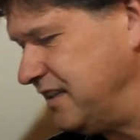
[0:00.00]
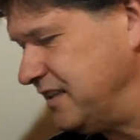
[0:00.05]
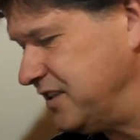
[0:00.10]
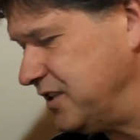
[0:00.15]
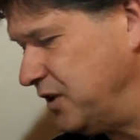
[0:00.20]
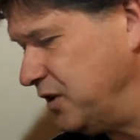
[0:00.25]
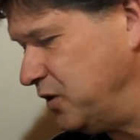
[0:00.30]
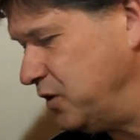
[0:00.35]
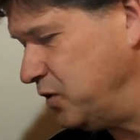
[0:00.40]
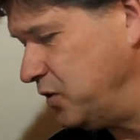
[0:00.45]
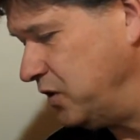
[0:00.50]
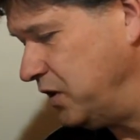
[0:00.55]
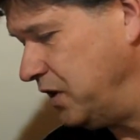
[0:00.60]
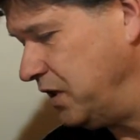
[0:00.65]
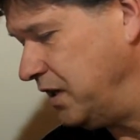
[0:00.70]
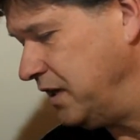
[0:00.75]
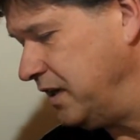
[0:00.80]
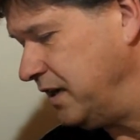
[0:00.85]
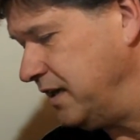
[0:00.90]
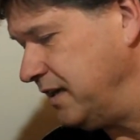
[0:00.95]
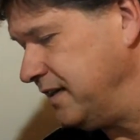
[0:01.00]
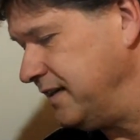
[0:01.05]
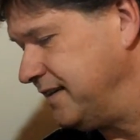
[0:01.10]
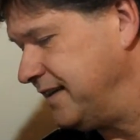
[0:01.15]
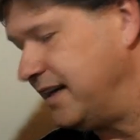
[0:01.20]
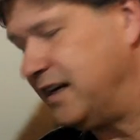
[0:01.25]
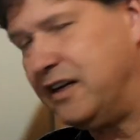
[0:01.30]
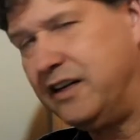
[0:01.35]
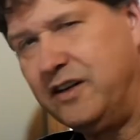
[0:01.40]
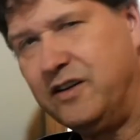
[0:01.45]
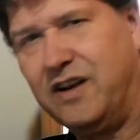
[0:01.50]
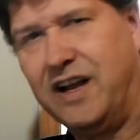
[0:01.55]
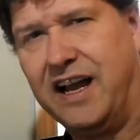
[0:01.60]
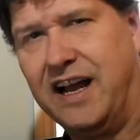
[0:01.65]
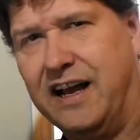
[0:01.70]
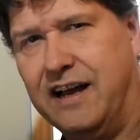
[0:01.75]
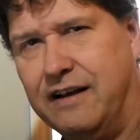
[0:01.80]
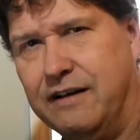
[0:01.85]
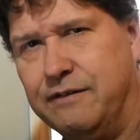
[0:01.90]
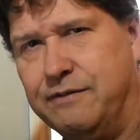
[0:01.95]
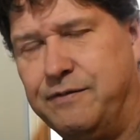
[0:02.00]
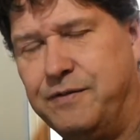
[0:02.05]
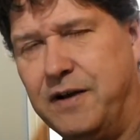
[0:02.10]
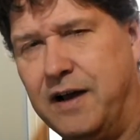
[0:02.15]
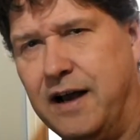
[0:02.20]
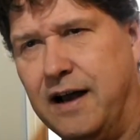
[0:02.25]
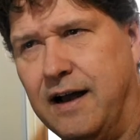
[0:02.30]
So there you have.